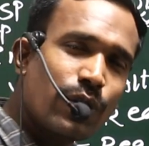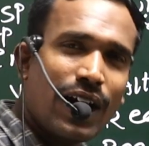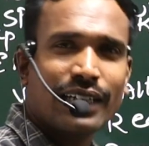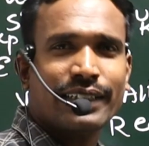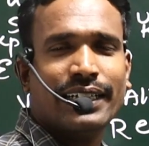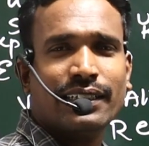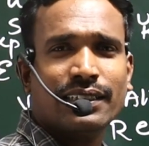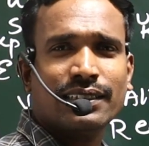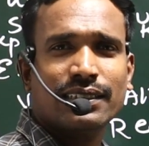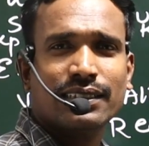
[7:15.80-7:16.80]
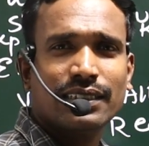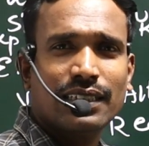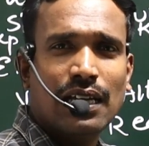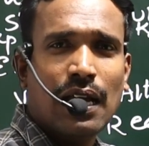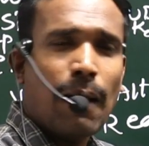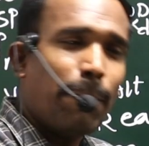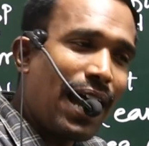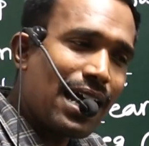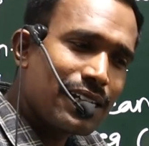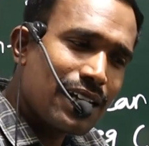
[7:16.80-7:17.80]
alternators,
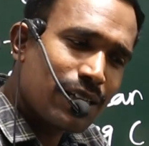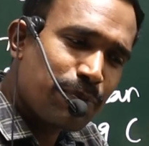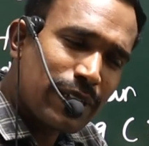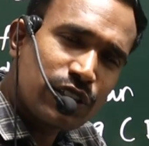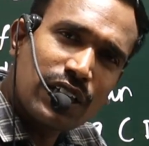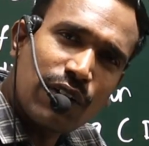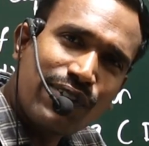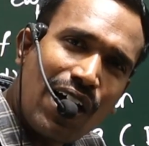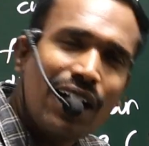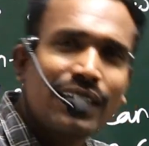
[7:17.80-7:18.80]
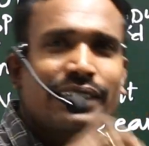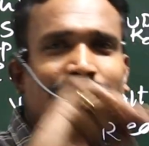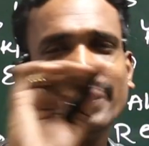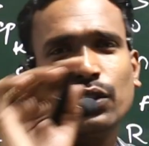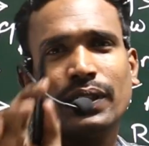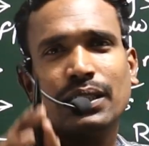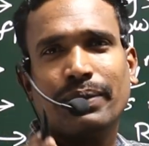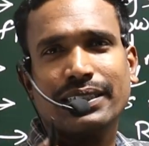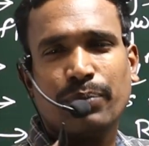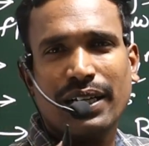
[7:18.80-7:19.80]
parallel operation of alternator with
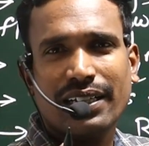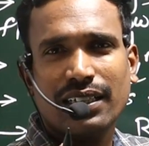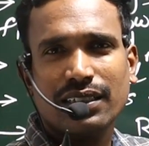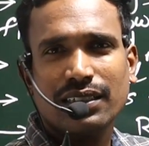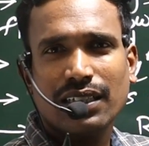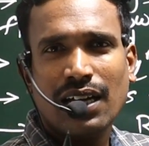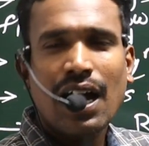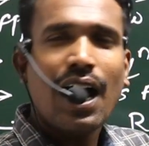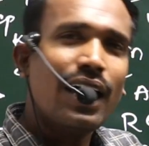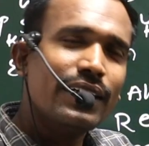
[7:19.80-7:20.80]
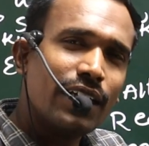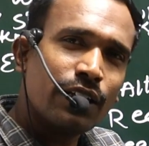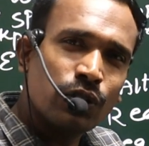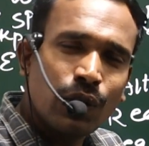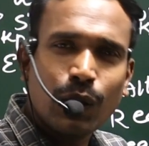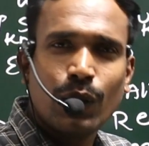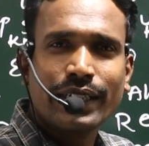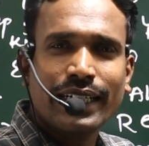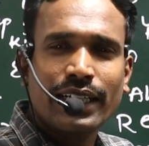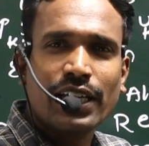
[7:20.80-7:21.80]
bus bar under no load
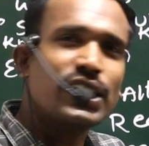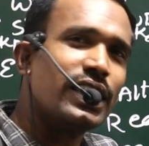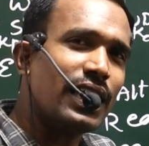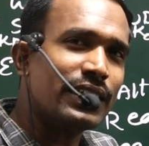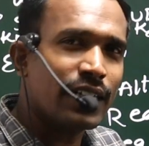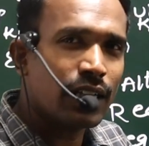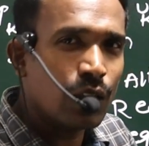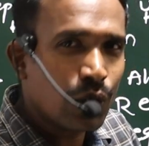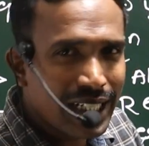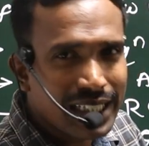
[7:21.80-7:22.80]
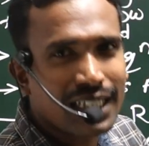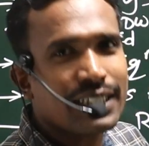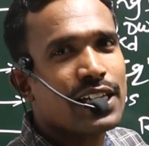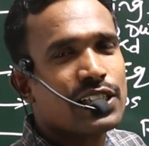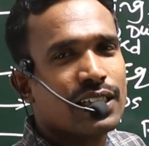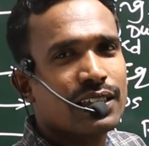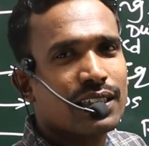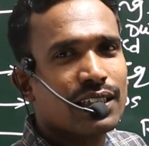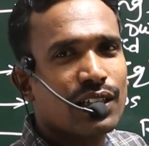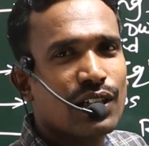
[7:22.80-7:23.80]
condition, under loaded condition,
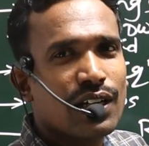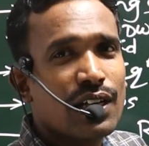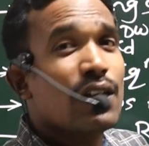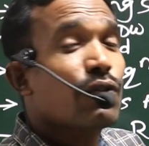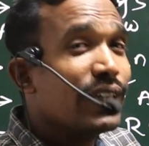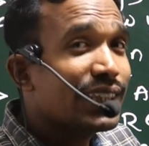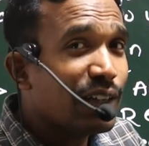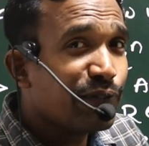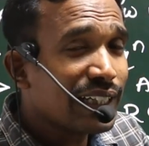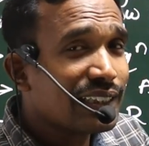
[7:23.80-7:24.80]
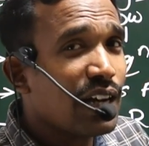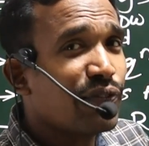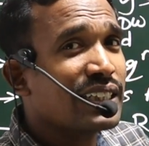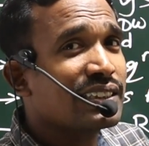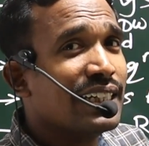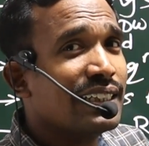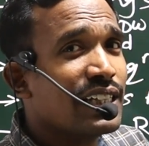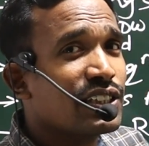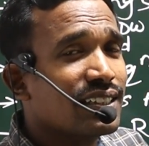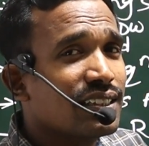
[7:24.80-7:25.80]
with effect of
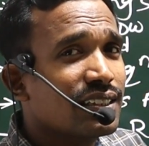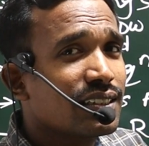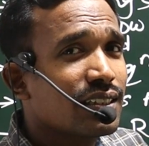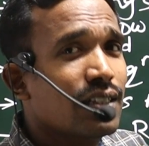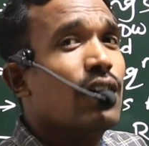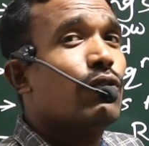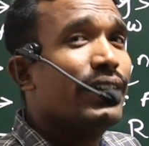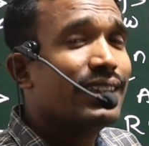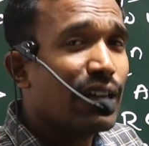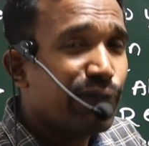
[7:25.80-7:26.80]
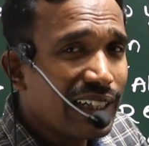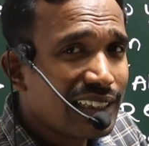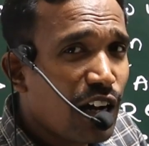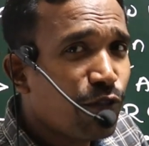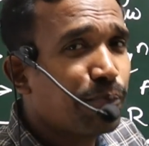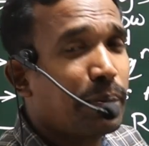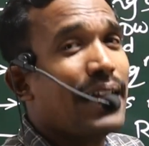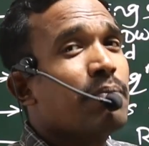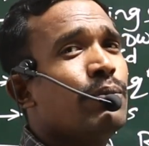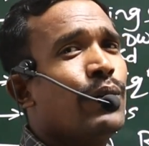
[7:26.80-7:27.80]
excitation, with effect of
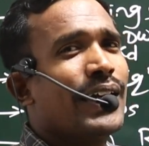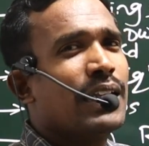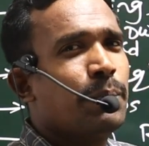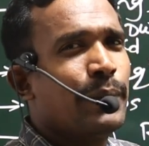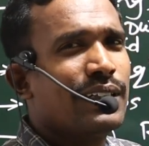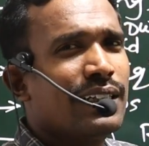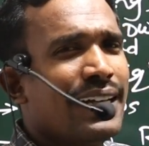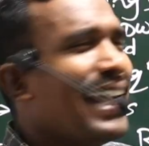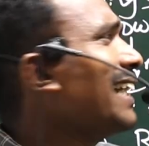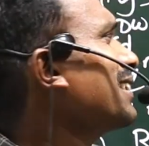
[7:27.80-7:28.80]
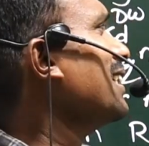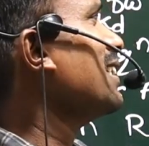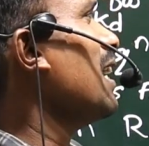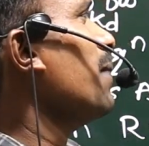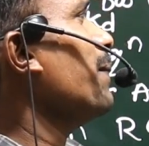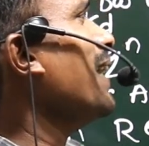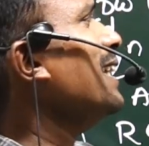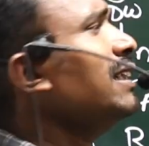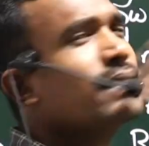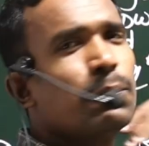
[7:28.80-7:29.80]
prime mover input, etc.
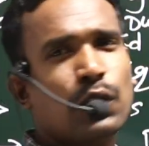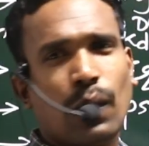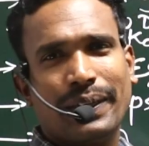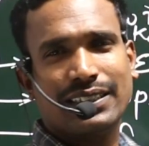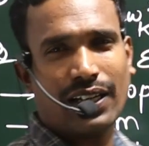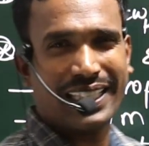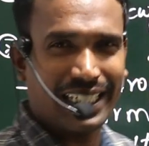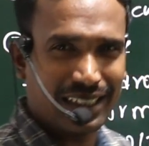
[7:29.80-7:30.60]
Many subtopics are